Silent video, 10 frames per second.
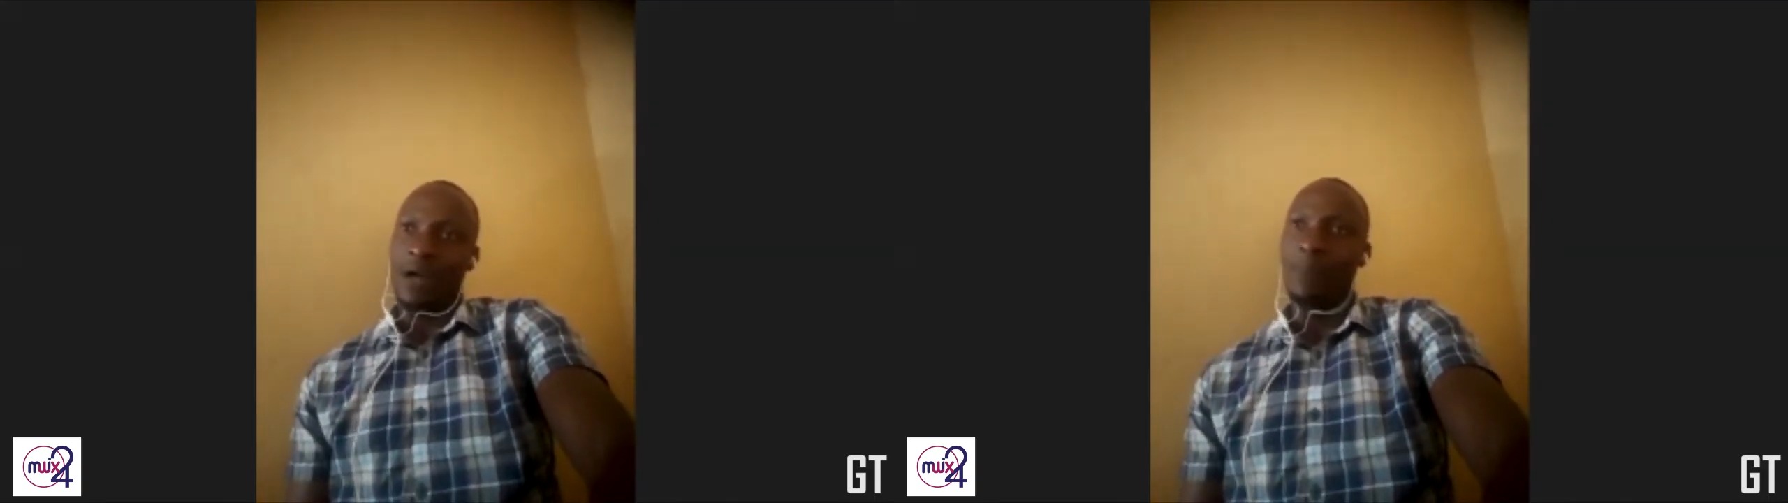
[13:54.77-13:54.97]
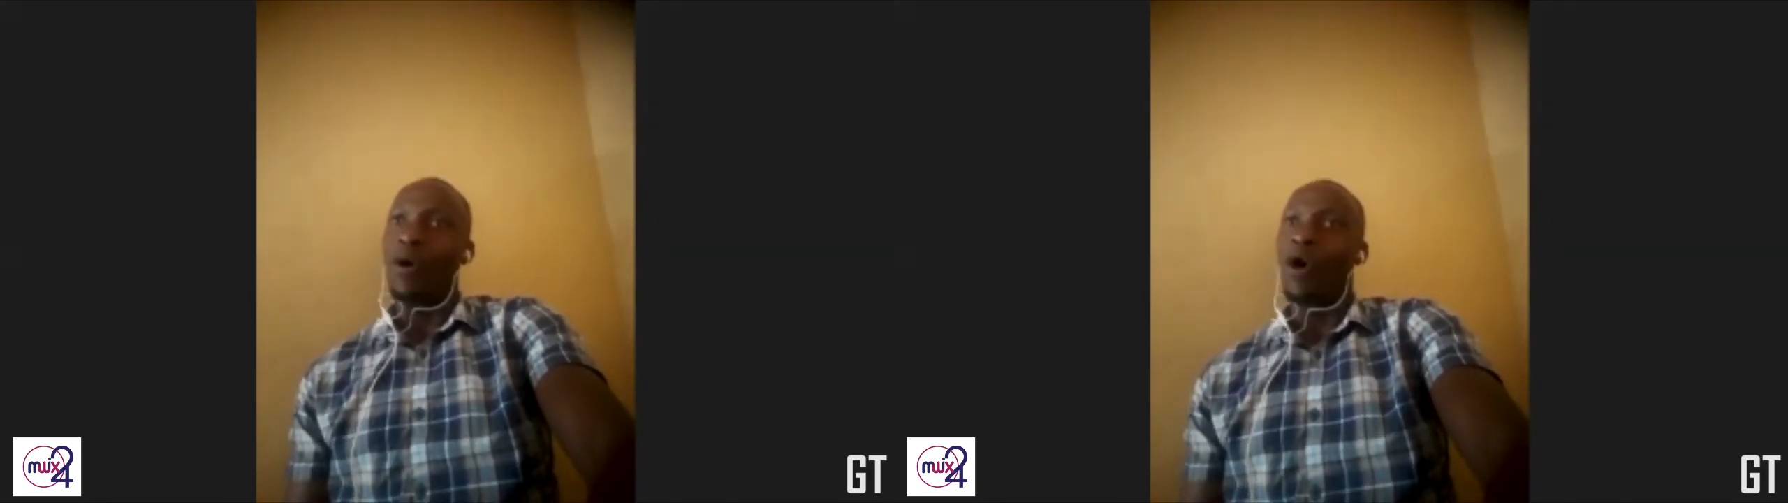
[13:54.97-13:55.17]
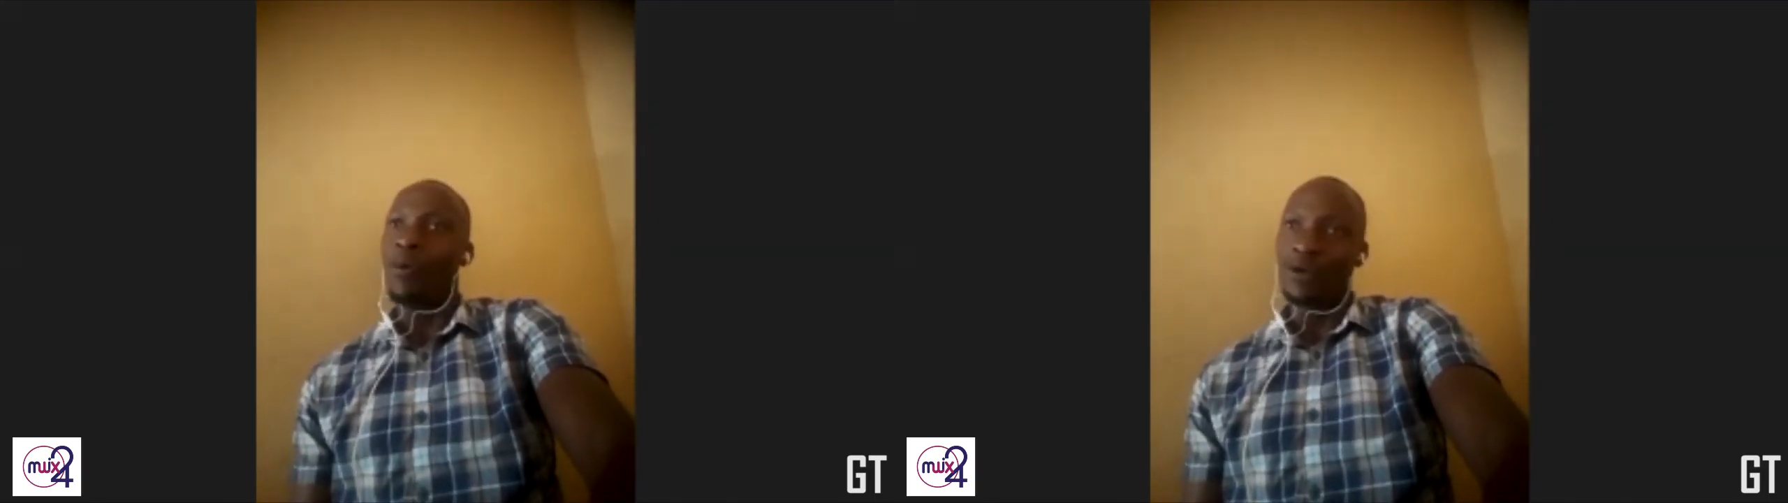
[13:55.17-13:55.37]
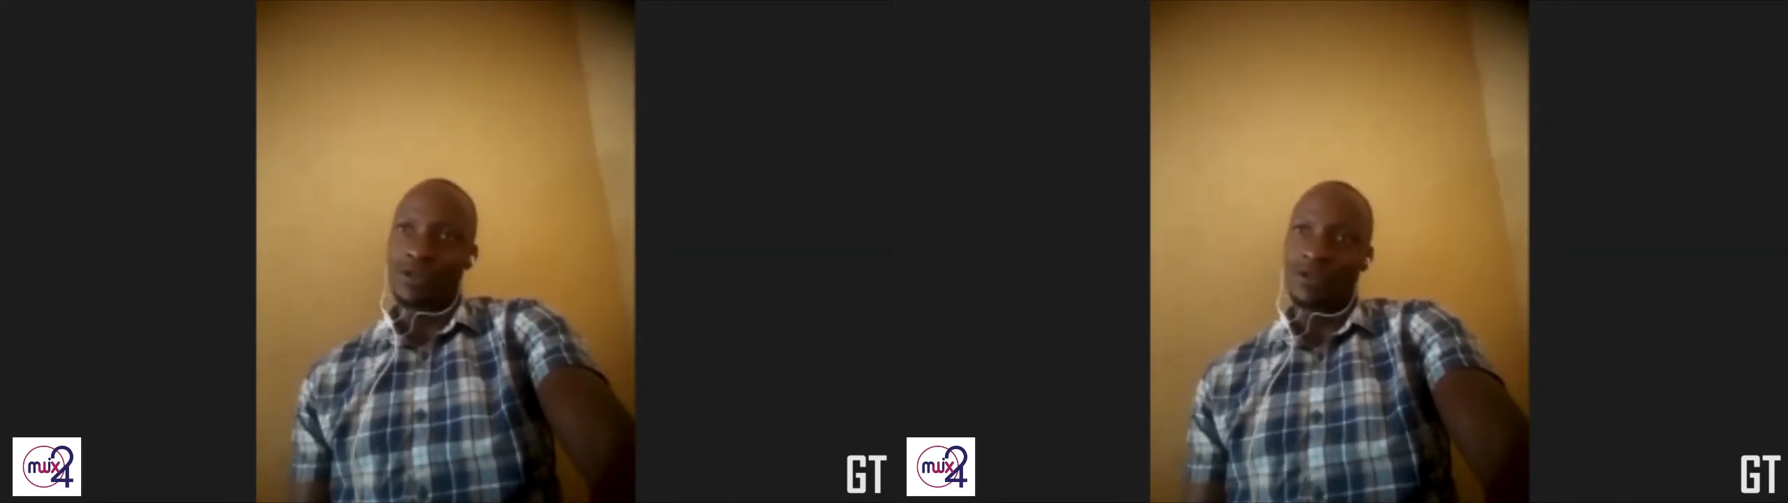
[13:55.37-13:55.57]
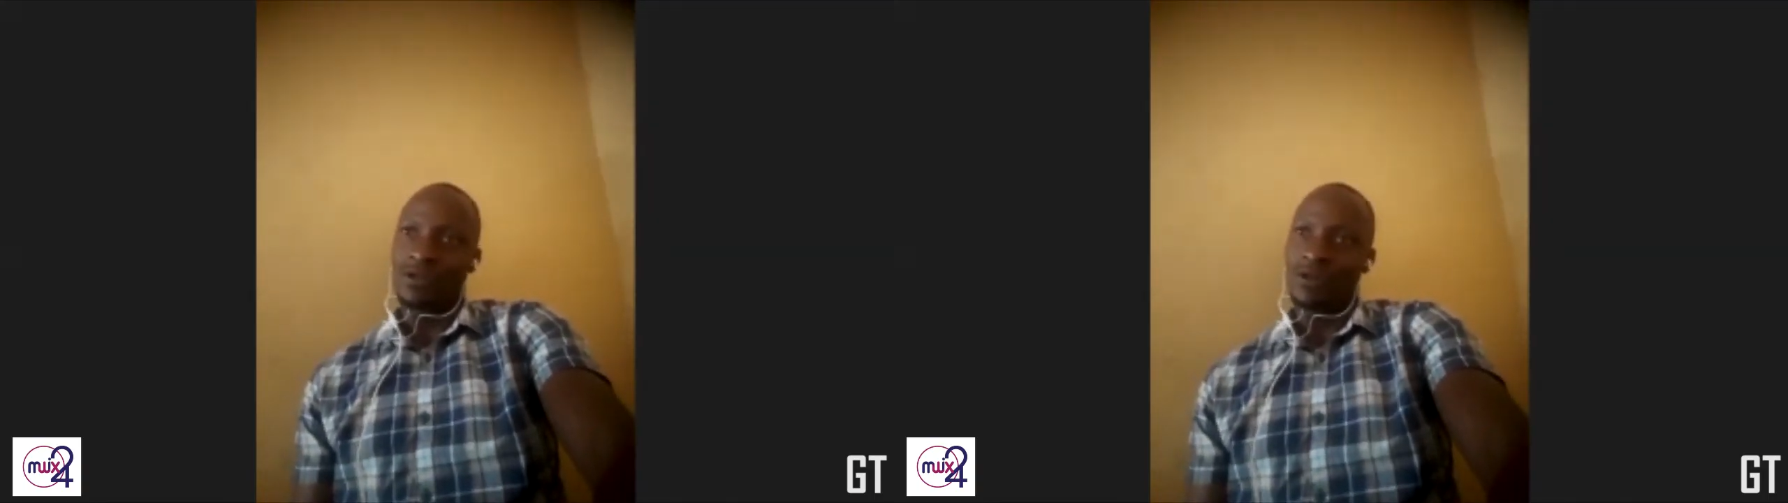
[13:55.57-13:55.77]
I'm
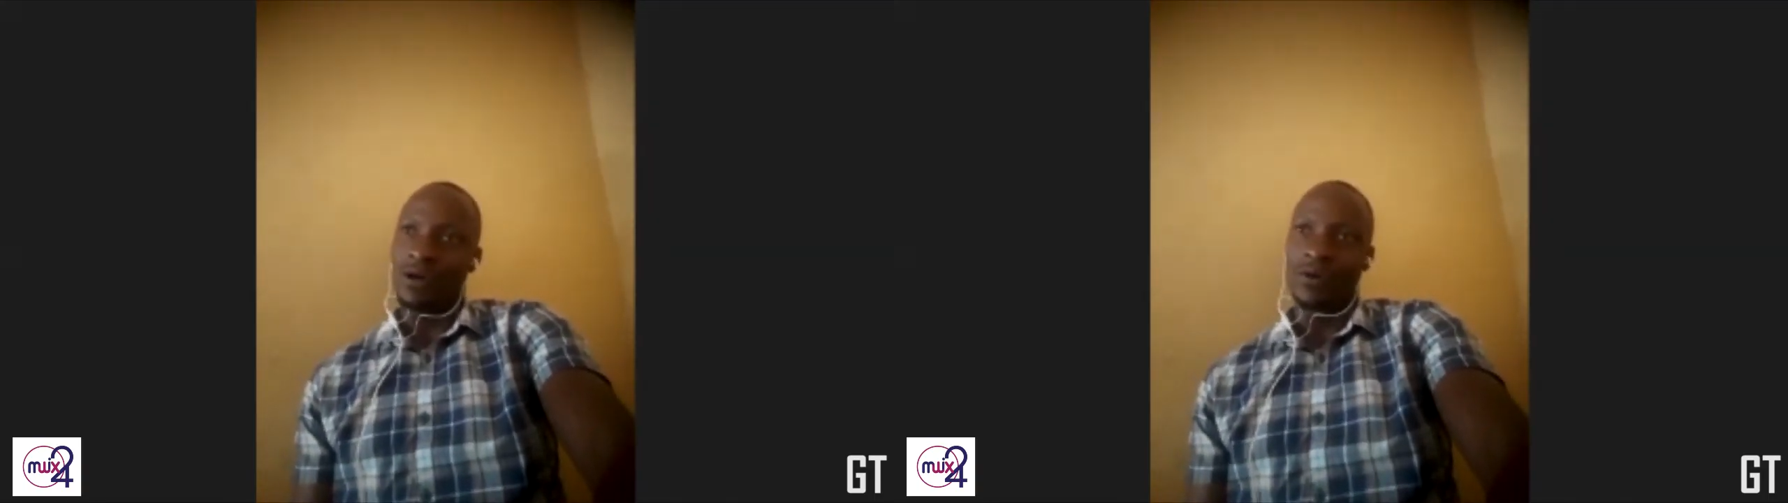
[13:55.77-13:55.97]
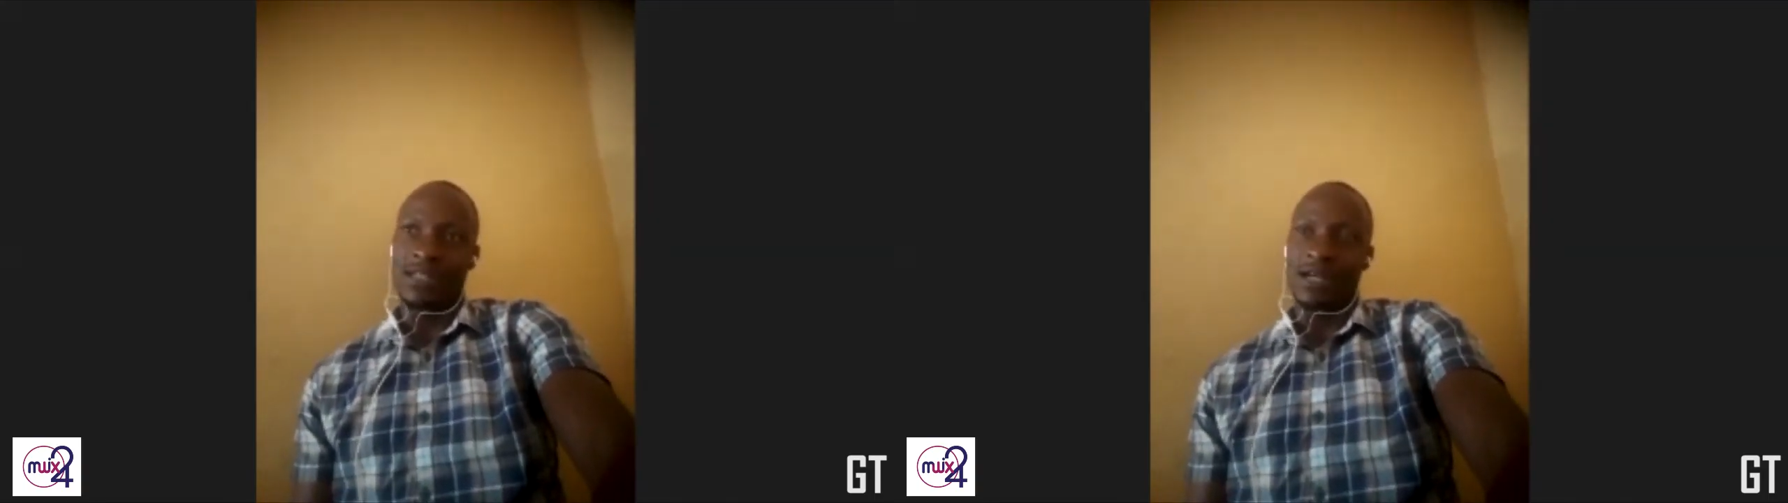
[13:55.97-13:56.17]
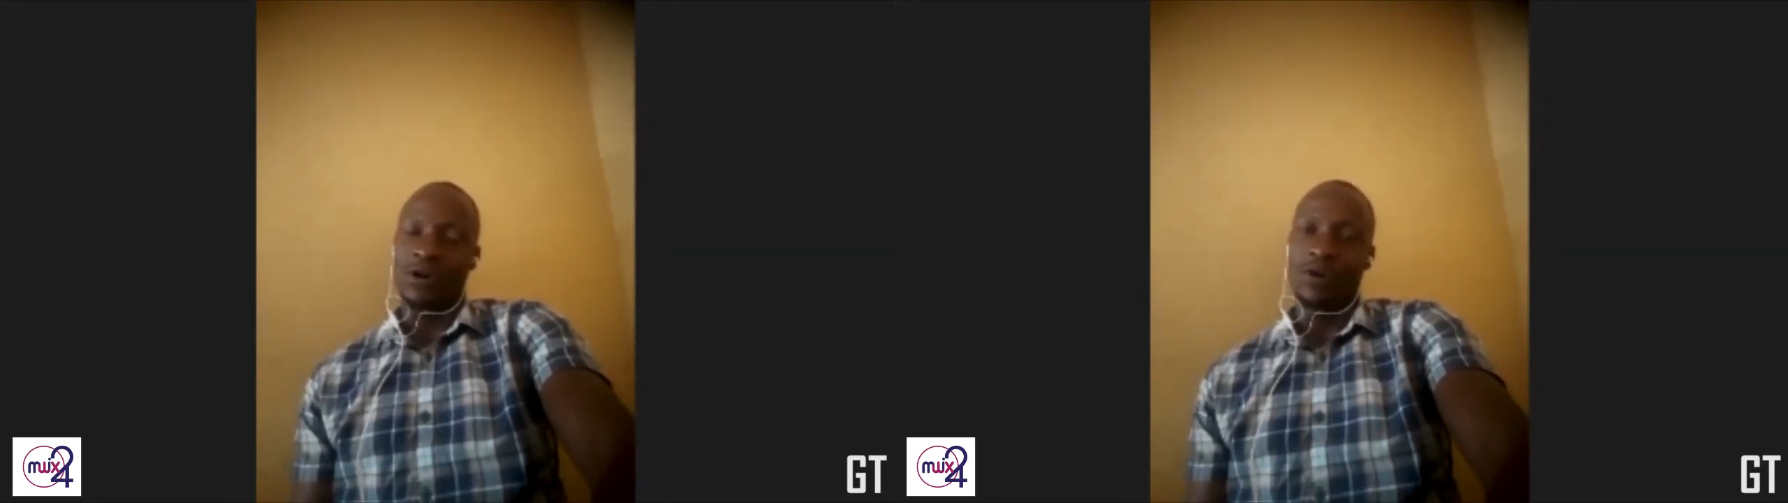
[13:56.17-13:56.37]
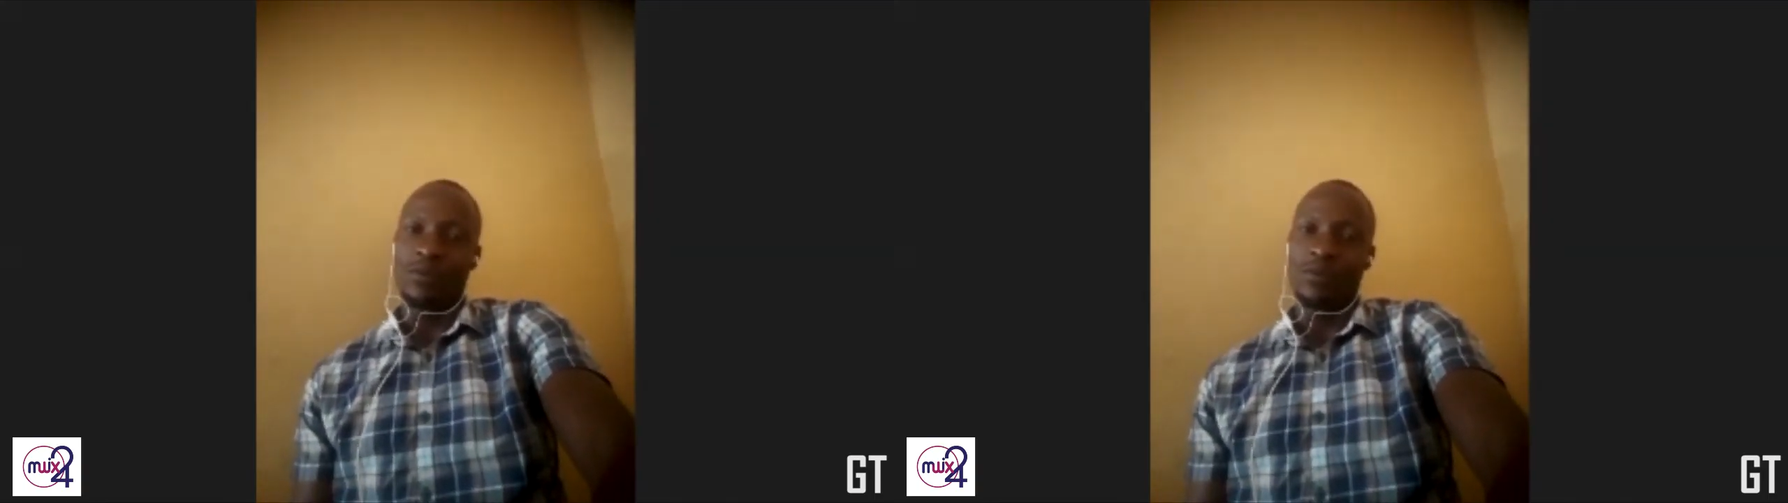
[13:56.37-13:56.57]
almost always at home.